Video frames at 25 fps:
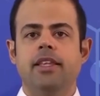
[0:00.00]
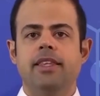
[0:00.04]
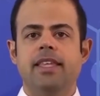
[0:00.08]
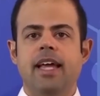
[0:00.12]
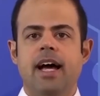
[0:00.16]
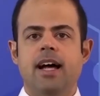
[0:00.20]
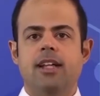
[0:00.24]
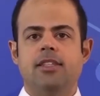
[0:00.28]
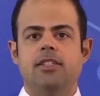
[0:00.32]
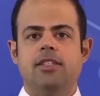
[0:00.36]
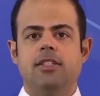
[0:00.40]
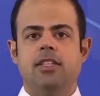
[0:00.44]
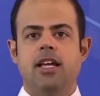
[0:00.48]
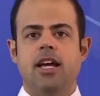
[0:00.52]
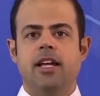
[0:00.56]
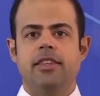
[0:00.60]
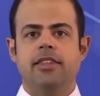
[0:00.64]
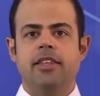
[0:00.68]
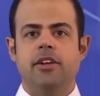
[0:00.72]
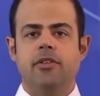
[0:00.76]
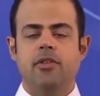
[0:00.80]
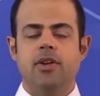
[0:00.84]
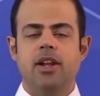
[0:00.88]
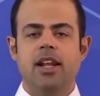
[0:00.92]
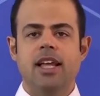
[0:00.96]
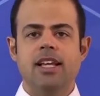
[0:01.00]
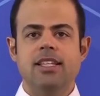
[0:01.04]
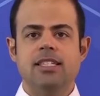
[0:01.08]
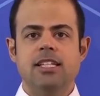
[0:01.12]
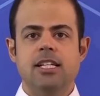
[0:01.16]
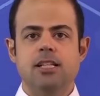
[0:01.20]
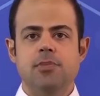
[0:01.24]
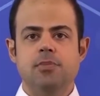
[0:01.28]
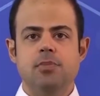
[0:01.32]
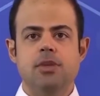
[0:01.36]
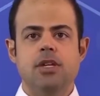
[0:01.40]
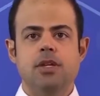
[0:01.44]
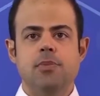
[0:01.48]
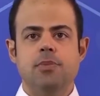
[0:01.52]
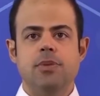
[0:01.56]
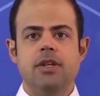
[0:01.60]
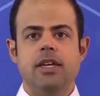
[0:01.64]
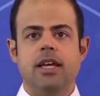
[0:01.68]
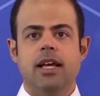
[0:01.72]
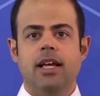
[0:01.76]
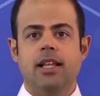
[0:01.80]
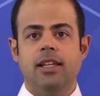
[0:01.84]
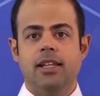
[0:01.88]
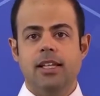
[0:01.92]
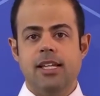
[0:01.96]
that the related
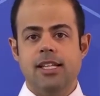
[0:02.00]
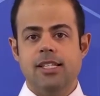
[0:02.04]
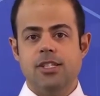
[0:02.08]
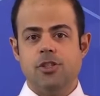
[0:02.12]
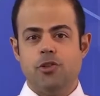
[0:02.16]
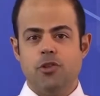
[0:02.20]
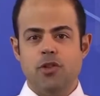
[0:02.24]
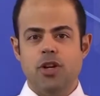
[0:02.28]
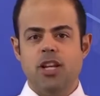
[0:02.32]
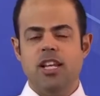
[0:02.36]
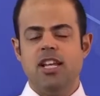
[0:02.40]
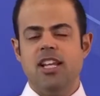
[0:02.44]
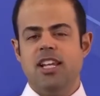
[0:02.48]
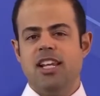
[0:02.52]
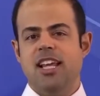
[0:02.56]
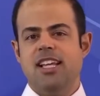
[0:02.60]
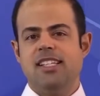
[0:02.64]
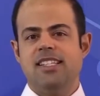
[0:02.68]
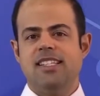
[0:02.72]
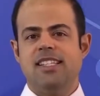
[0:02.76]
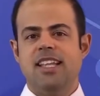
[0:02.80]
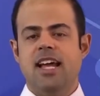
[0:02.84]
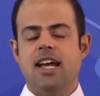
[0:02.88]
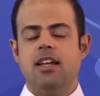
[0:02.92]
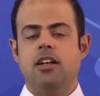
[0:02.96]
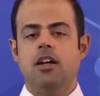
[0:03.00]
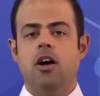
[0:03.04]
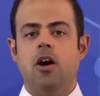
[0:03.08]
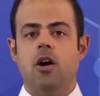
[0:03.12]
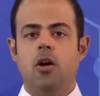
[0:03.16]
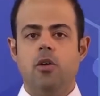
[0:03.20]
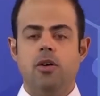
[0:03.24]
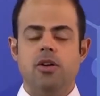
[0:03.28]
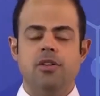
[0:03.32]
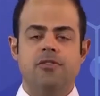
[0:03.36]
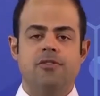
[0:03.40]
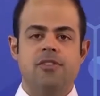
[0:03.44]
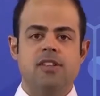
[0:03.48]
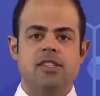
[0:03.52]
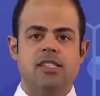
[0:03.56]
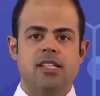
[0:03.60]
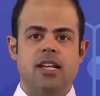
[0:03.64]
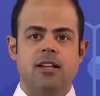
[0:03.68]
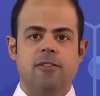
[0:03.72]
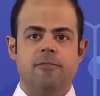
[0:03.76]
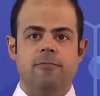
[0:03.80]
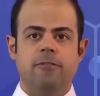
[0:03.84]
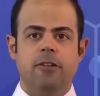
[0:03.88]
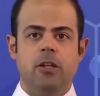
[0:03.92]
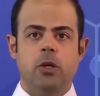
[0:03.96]
PPL is really less than orifice
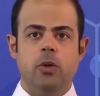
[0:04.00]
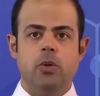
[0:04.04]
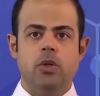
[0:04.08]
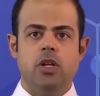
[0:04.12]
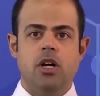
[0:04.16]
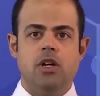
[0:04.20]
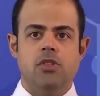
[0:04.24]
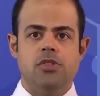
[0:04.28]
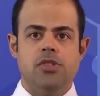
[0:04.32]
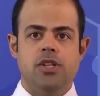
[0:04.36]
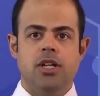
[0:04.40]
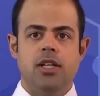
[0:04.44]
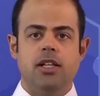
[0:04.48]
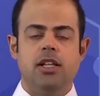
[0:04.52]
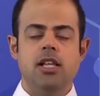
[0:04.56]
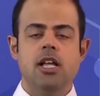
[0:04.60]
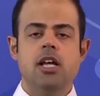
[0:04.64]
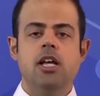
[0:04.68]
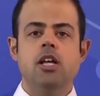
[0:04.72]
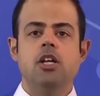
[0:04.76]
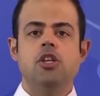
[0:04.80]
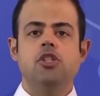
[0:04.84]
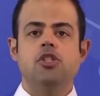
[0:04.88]
and flow nozzle.